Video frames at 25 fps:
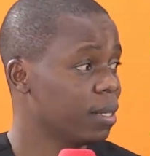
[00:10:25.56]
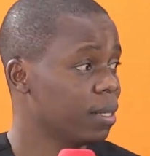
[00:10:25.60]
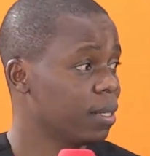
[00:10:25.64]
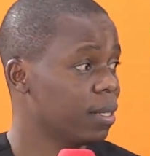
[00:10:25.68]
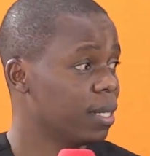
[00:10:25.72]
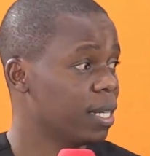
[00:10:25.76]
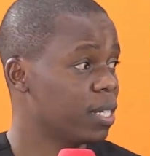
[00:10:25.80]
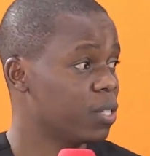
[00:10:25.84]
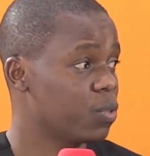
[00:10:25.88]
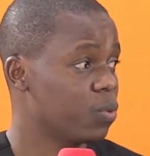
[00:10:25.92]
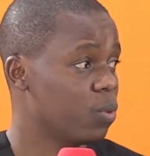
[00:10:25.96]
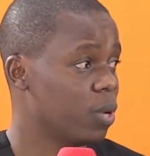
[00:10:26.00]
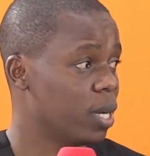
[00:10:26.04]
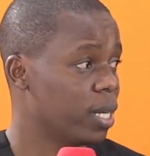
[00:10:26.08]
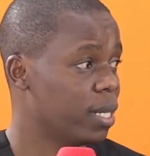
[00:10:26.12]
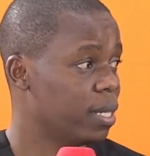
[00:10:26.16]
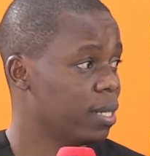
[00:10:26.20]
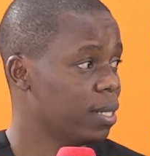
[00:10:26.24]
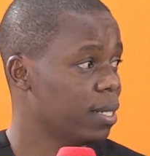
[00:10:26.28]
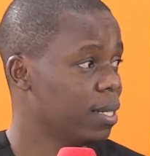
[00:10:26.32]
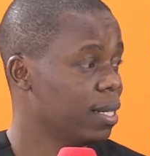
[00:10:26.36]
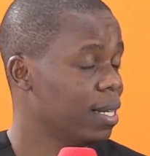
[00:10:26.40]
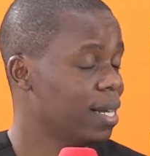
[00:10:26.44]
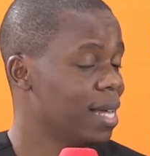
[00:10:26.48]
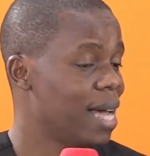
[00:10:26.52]
That's
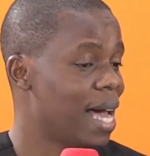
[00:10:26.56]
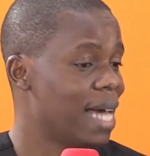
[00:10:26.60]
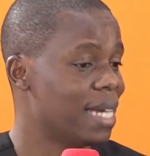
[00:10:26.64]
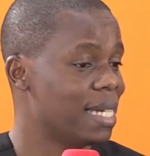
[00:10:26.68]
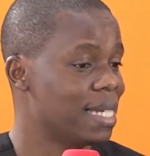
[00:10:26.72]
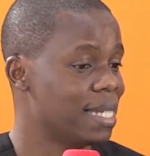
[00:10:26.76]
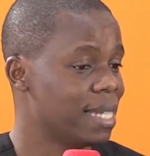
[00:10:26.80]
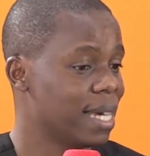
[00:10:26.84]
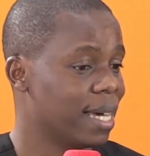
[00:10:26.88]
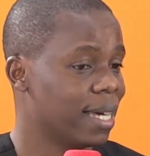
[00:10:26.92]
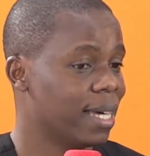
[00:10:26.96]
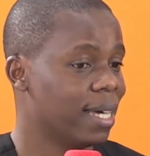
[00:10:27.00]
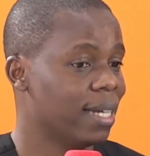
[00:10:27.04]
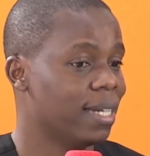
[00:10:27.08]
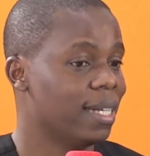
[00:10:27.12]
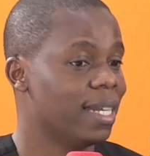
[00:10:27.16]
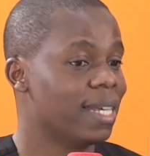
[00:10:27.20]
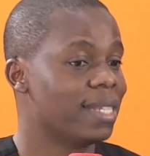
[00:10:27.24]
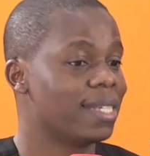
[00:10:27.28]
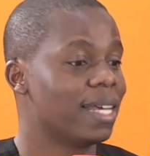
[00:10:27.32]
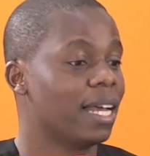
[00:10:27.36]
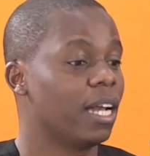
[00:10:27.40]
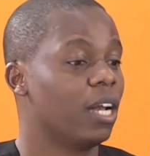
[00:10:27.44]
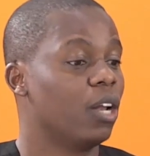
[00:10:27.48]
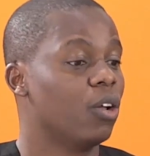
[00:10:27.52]
one. And second,
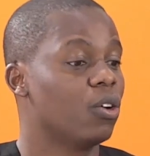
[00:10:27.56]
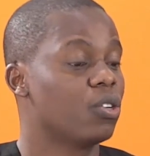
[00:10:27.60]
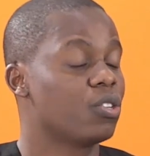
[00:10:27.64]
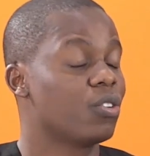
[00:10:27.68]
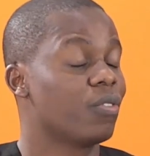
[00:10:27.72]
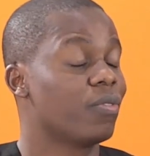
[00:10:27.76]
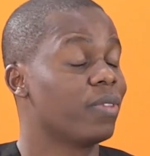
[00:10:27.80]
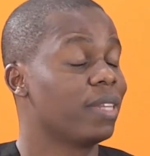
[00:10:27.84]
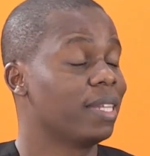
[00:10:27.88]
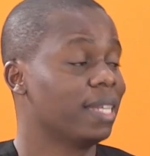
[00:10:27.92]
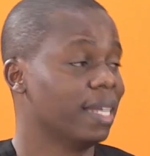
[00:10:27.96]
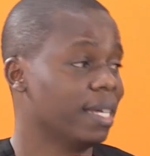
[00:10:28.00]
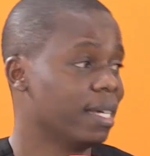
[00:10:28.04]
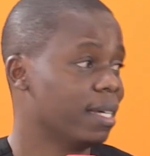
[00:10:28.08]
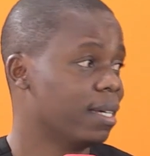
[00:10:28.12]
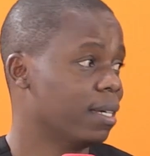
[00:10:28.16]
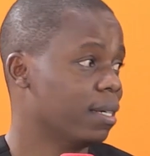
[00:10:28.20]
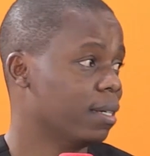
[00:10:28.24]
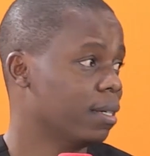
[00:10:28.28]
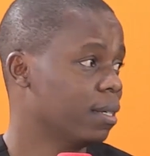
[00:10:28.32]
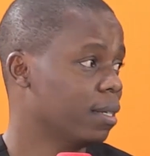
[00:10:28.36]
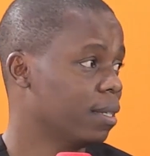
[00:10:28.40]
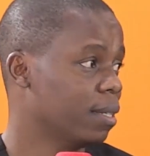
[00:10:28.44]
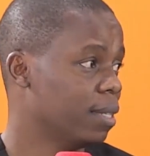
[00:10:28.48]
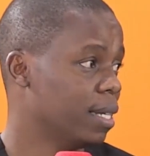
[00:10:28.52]
there's a lot of
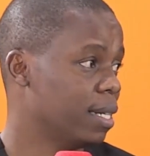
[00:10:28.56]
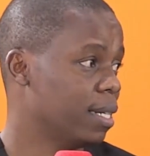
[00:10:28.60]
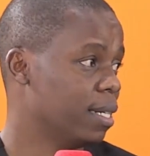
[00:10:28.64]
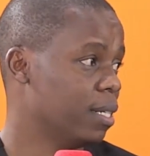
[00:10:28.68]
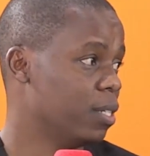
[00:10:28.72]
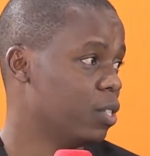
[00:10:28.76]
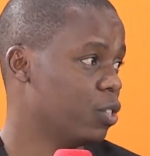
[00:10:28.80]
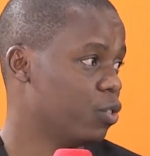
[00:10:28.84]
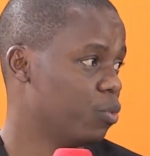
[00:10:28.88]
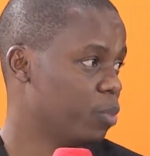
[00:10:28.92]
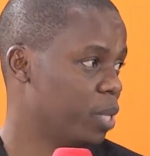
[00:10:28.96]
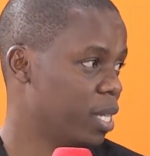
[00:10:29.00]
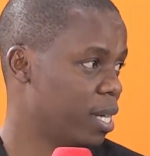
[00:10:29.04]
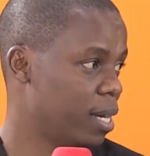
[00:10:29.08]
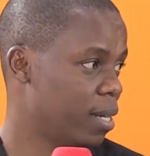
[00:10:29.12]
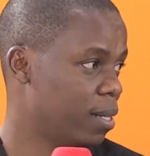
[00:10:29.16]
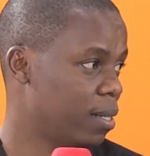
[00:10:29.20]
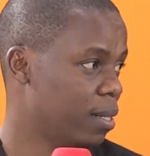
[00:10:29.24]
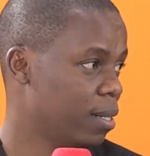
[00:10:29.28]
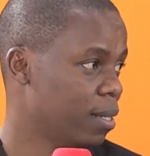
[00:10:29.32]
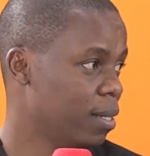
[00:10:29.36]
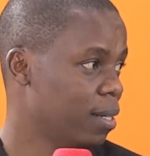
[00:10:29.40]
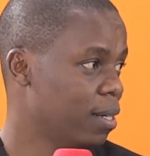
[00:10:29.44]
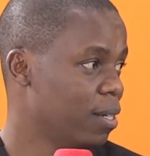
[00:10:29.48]
thinking that needs to be done.